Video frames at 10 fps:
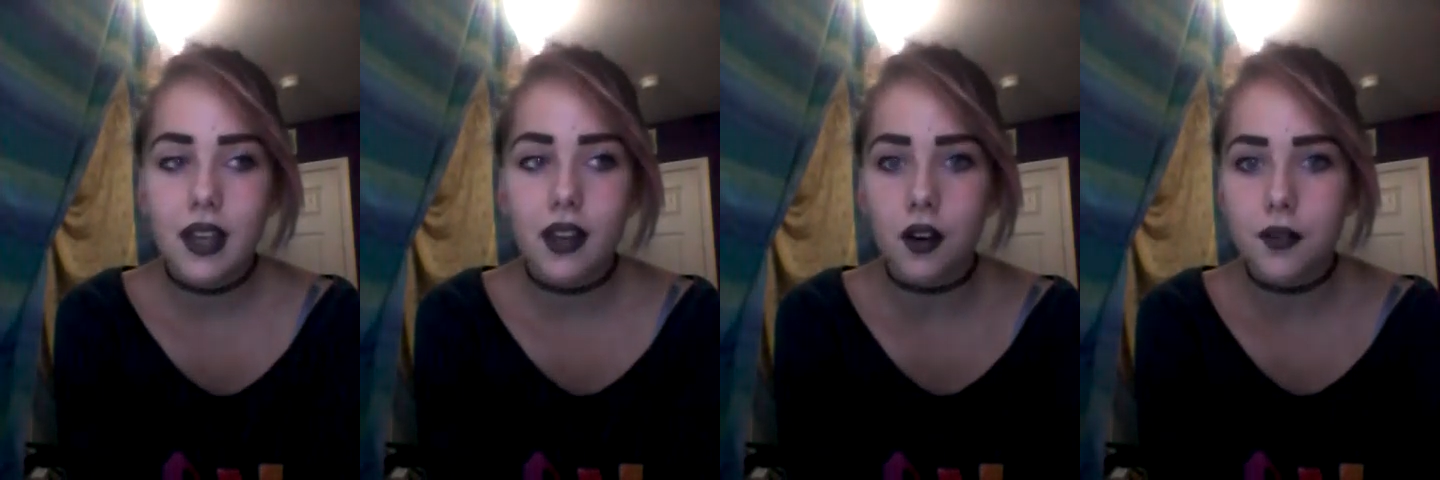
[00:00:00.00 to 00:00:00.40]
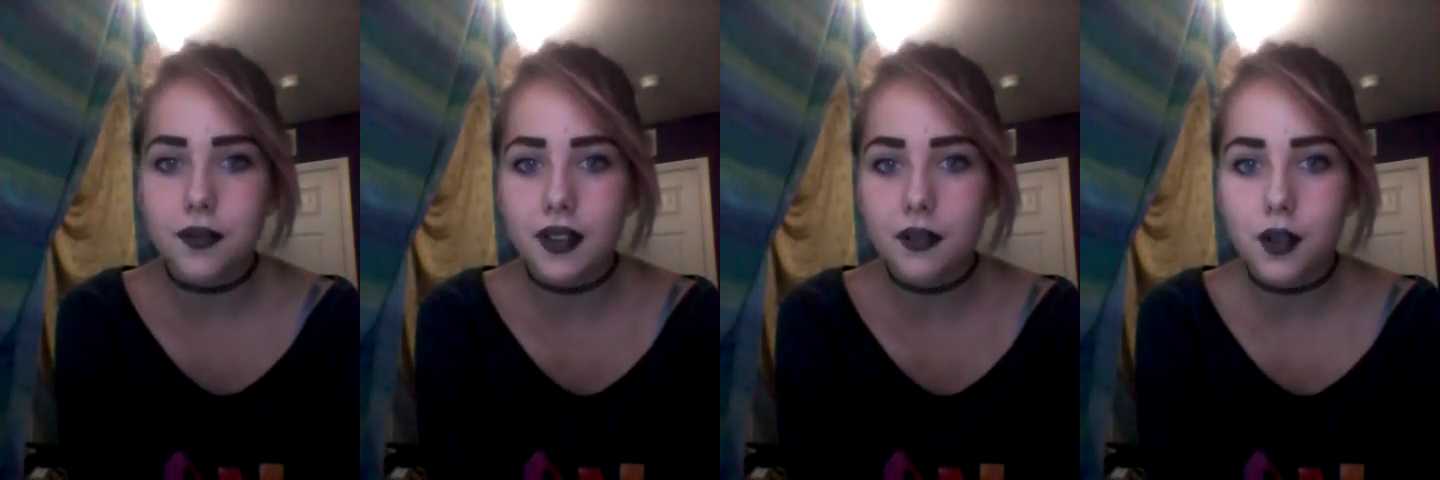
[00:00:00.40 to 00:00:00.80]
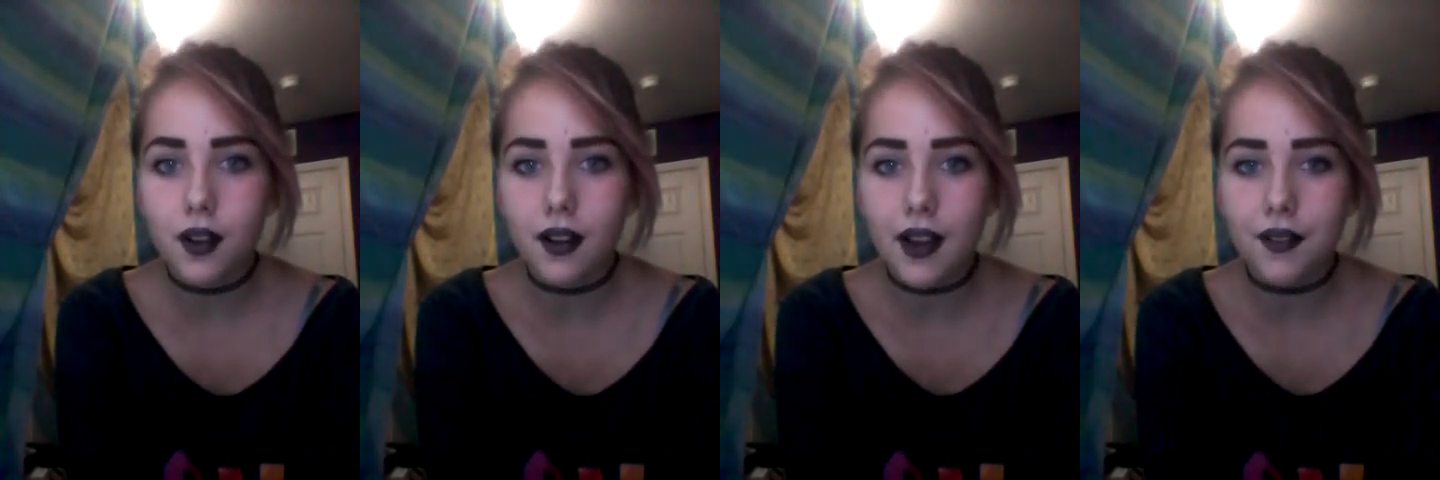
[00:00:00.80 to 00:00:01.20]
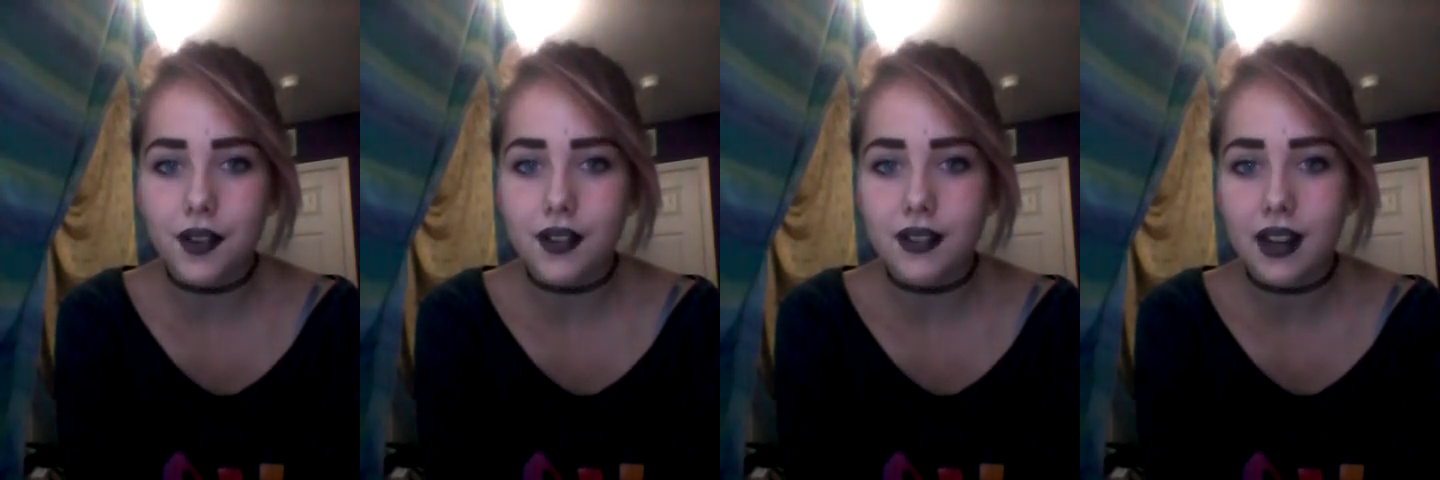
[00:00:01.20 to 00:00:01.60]
and hopefully we'll all have a
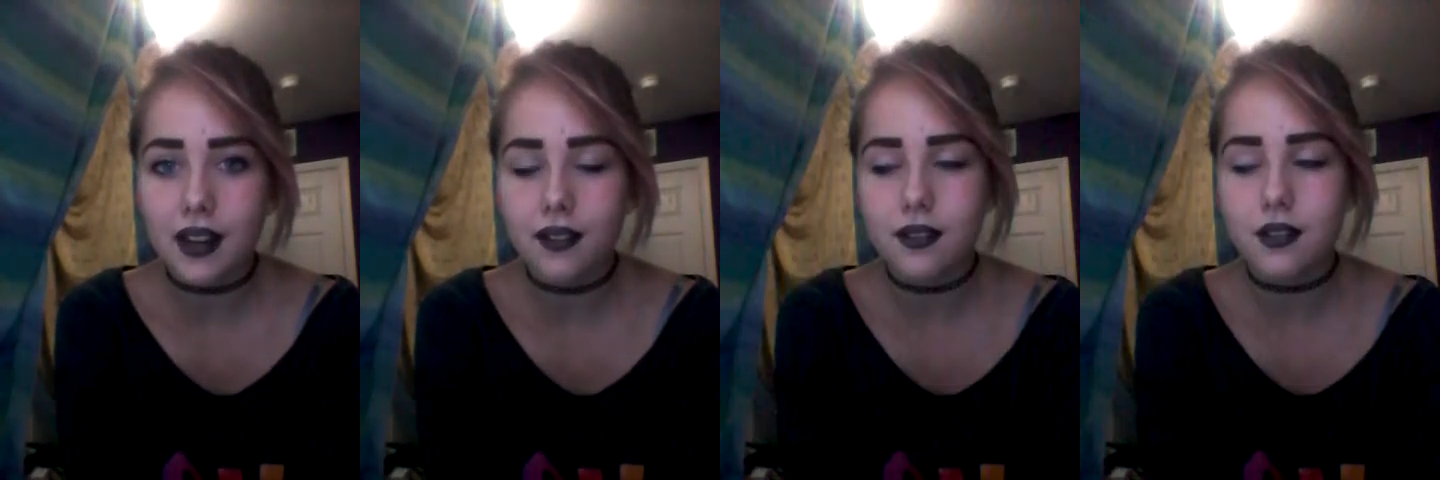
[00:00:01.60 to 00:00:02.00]
good day.